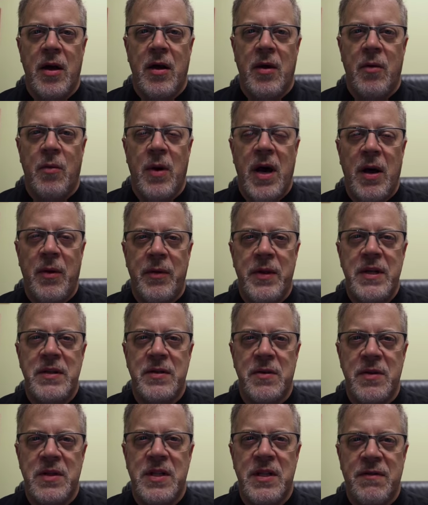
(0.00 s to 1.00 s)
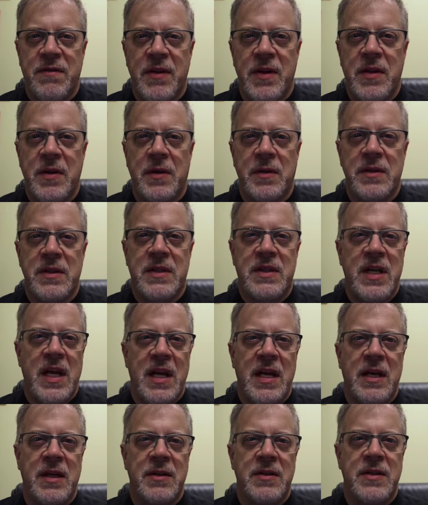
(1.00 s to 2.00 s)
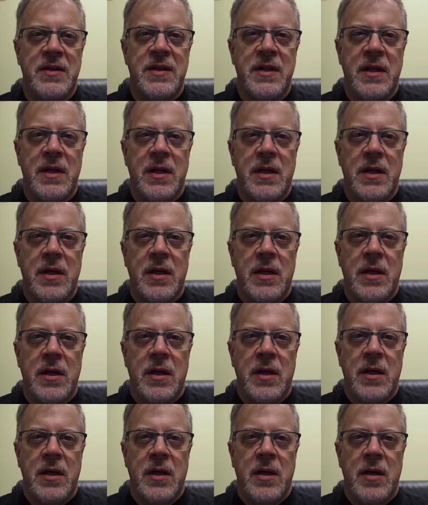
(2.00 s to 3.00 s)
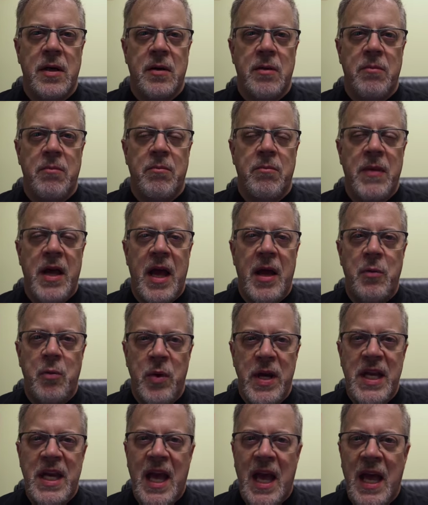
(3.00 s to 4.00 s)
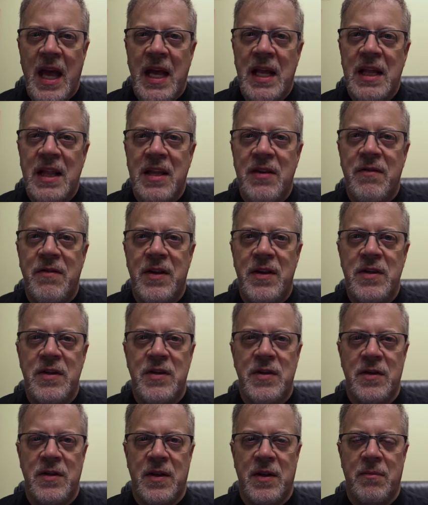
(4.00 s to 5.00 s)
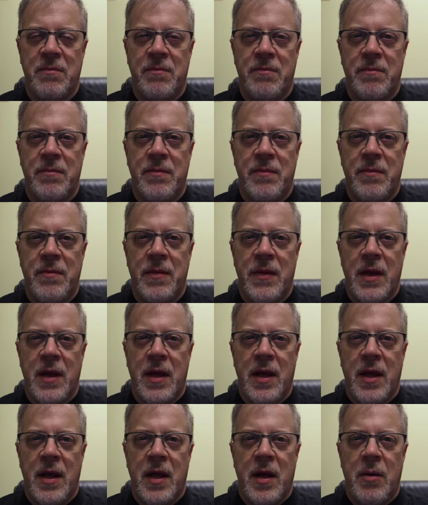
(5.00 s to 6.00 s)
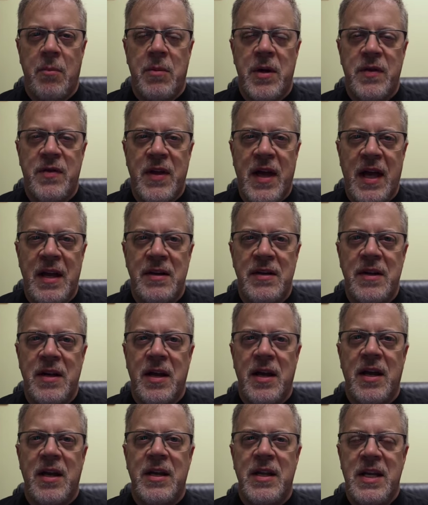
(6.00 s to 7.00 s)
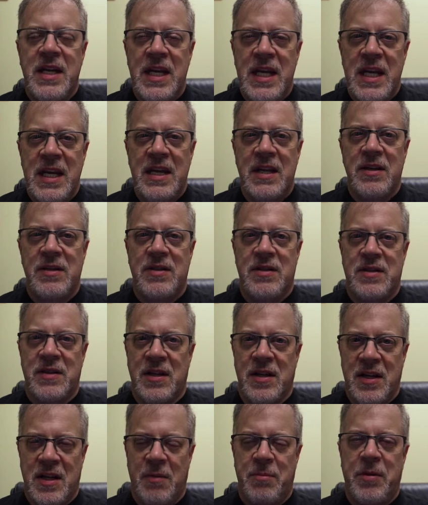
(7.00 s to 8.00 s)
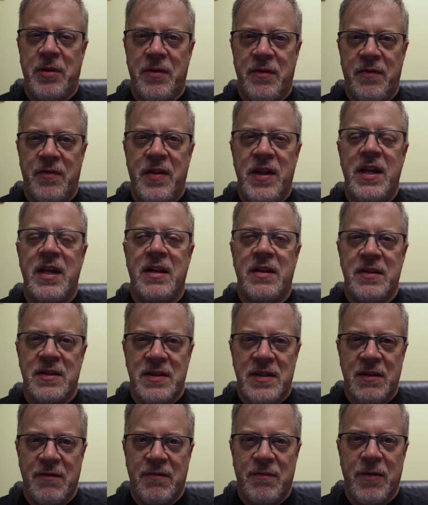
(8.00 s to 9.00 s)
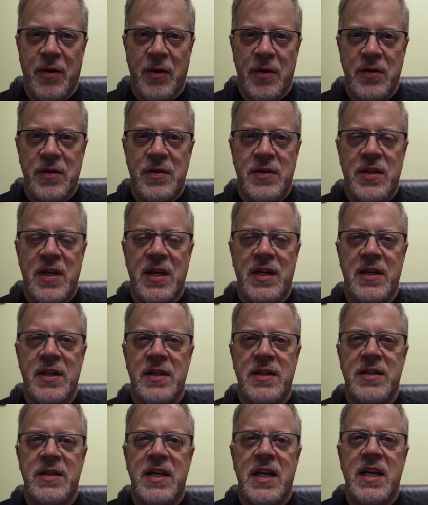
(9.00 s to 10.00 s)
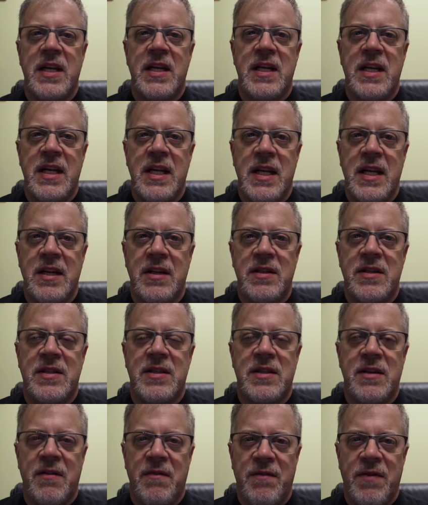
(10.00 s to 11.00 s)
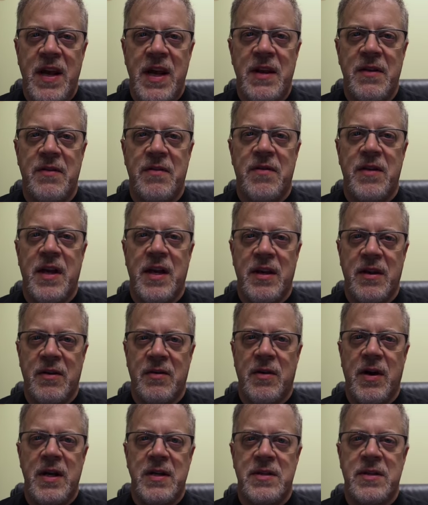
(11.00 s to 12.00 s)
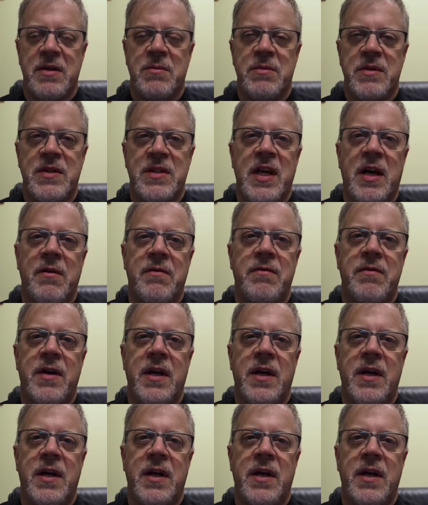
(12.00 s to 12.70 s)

Wow, these are difficult sayings. And we can live into them. But that needs a couple of things. The first is it needs faith in Christ Himself,